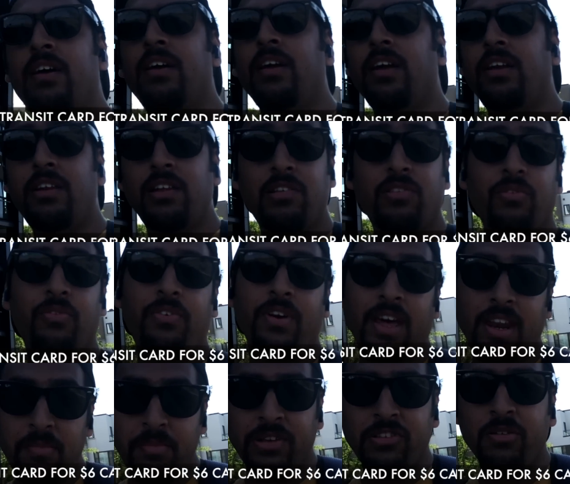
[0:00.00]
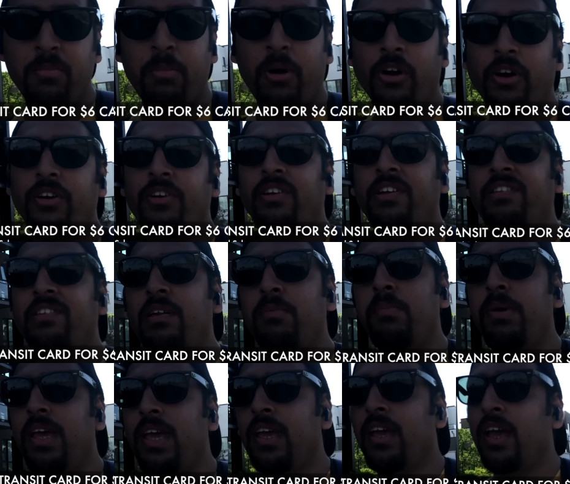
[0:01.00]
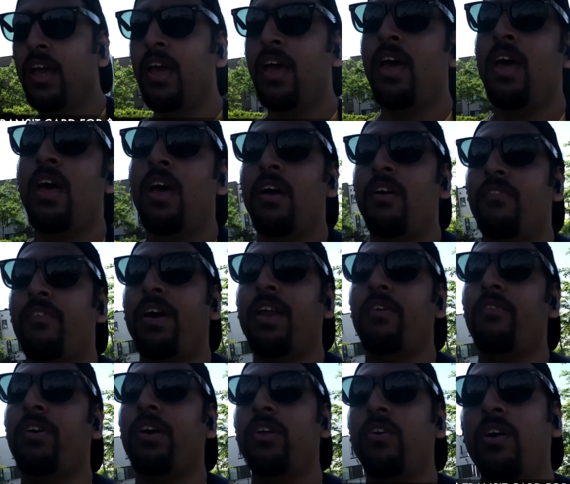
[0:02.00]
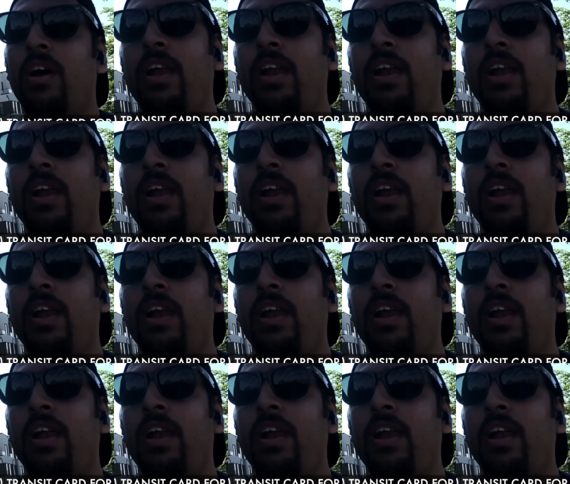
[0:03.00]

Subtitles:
it is very much important. Reason being, whenever you are